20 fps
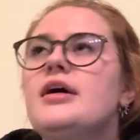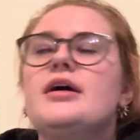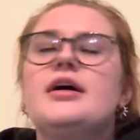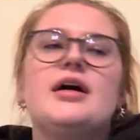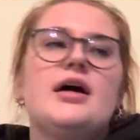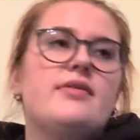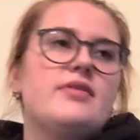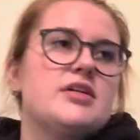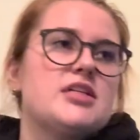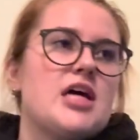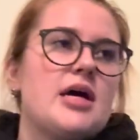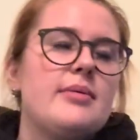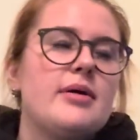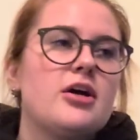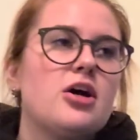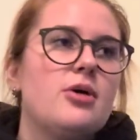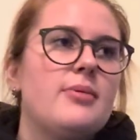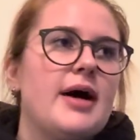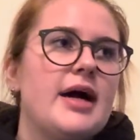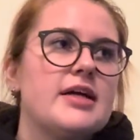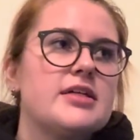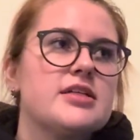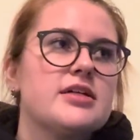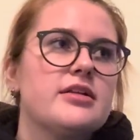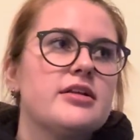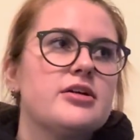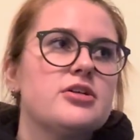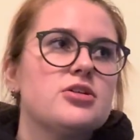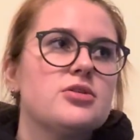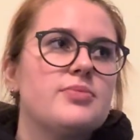Every time I go back to
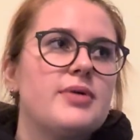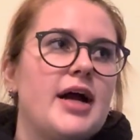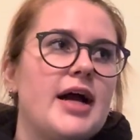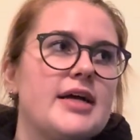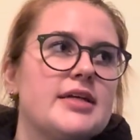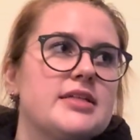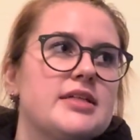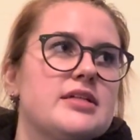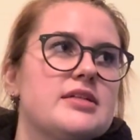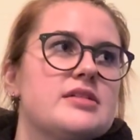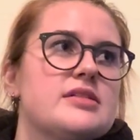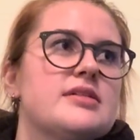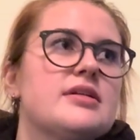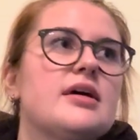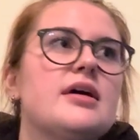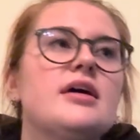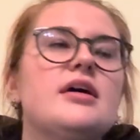clinical practice